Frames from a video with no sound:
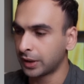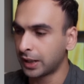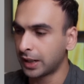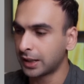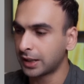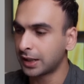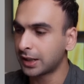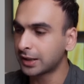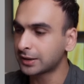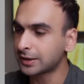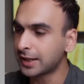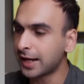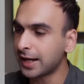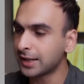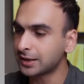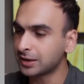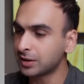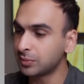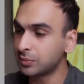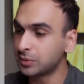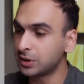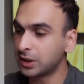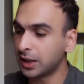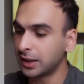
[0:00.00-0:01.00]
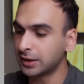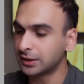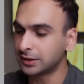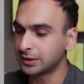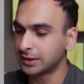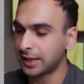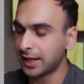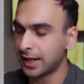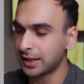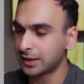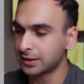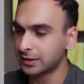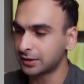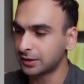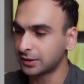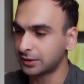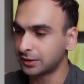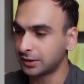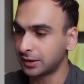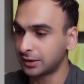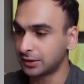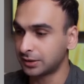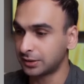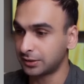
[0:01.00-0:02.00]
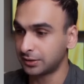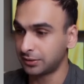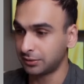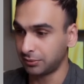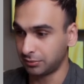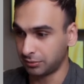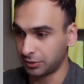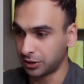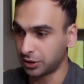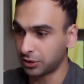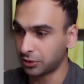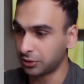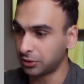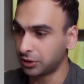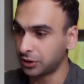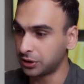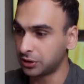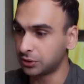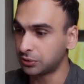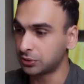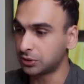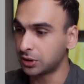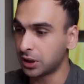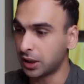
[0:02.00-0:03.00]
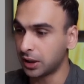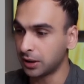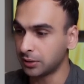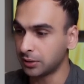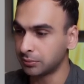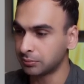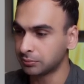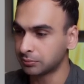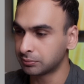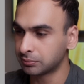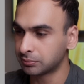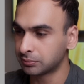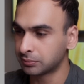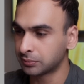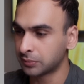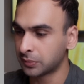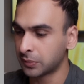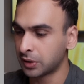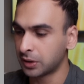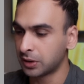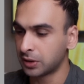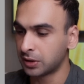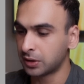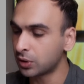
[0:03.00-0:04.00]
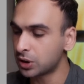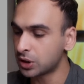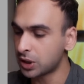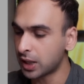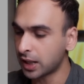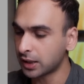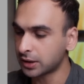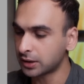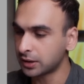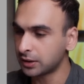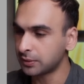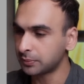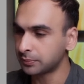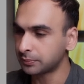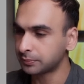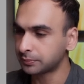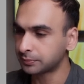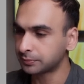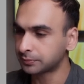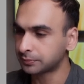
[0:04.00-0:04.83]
And then let's add some done statuses. Let's literally use done, rejected.